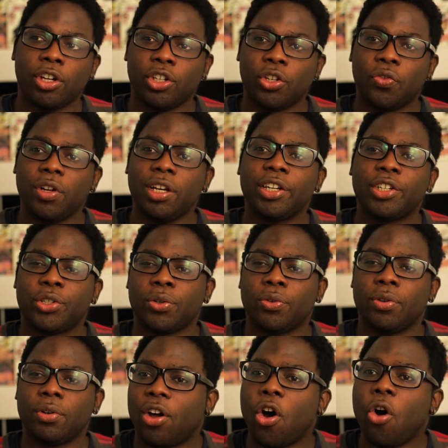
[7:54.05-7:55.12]
you really
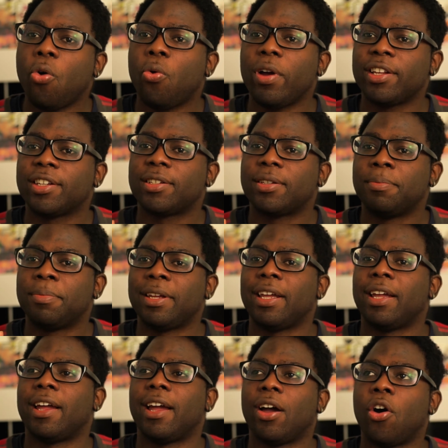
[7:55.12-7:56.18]
should always
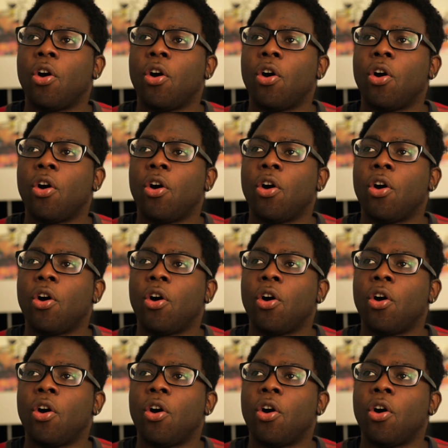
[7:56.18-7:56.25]
be